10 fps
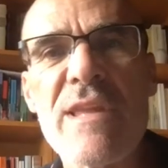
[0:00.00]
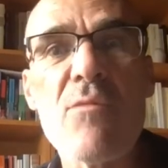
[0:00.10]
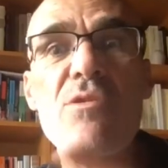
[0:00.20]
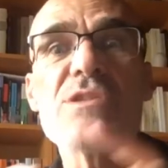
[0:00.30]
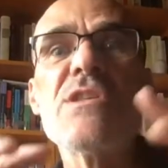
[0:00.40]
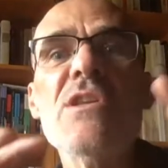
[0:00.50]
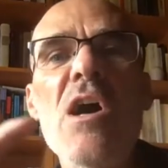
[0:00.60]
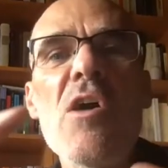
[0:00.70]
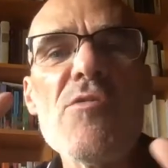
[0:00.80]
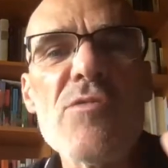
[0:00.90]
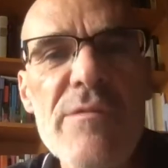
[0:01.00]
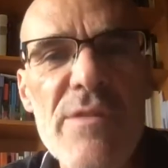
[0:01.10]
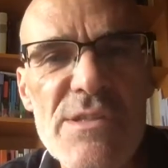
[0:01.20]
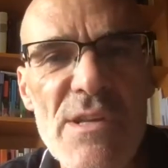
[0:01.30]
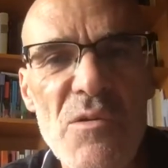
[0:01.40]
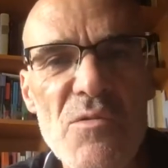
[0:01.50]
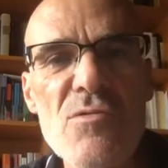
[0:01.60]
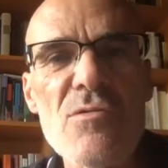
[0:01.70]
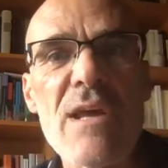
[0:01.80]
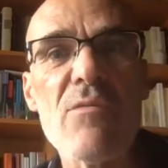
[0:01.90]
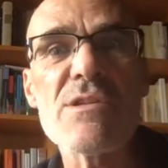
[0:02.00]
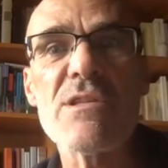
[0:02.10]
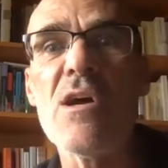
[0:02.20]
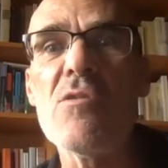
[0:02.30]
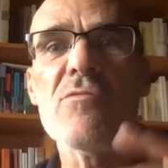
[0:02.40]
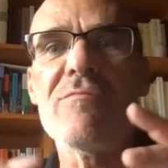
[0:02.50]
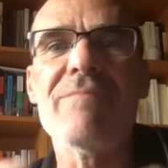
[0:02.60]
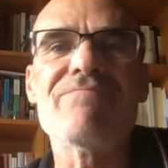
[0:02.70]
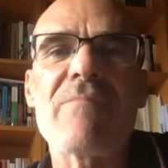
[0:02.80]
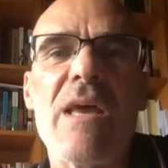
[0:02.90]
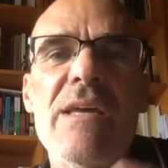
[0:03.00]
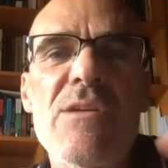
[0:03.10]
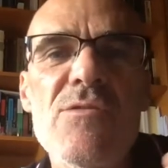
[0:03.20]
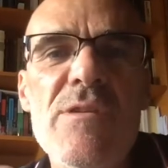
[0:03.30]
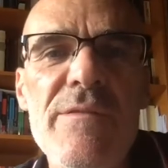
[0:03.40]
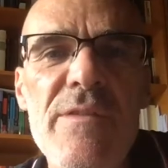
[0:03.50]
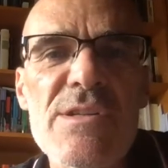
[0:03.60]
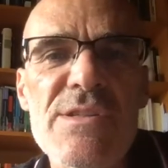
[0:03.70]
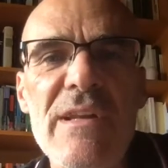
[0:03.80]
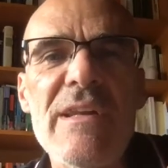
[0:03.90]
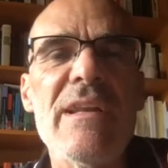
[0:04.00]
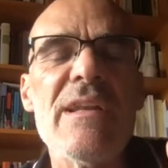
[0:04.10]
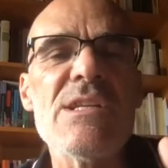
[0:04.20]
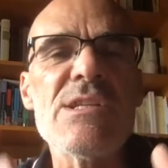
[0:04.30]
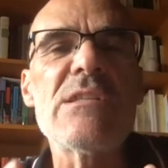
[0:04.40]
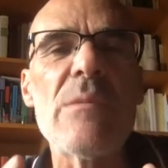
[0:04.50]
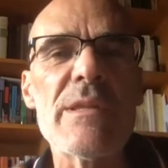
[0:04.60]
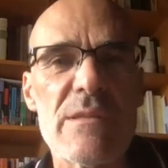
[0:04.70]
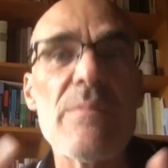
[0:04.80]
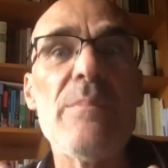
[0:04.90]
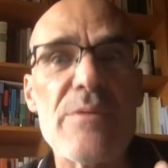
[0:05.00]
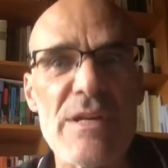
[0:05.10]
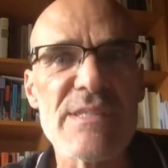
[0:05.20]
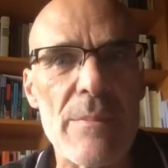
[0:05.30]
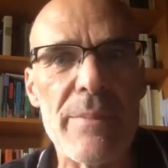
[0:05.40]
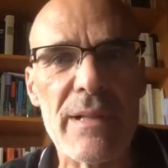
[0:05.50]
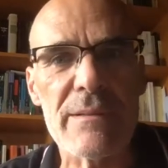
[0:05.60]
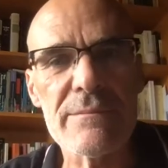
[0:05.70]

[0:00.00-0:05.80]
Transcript: There was no universal rule, there was no universally legitimate principle